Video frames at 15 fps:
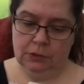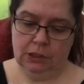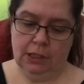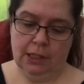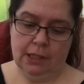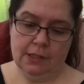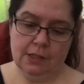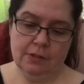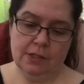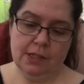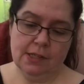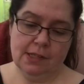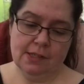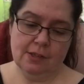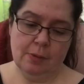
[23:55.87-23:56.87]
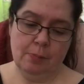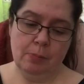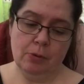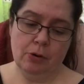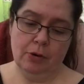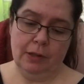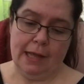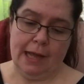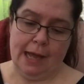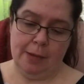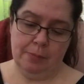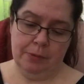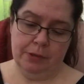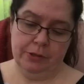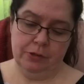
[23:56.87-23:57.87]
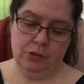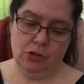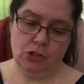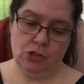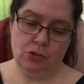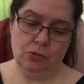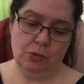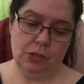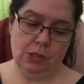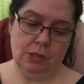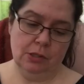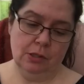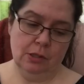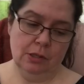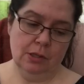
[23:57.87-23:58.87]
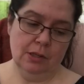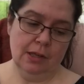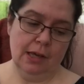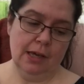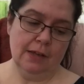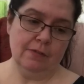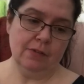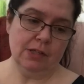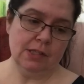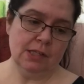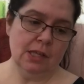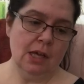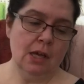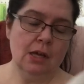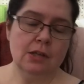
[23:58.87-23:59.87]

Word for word: Yeah, so this is a burlap jute canvas.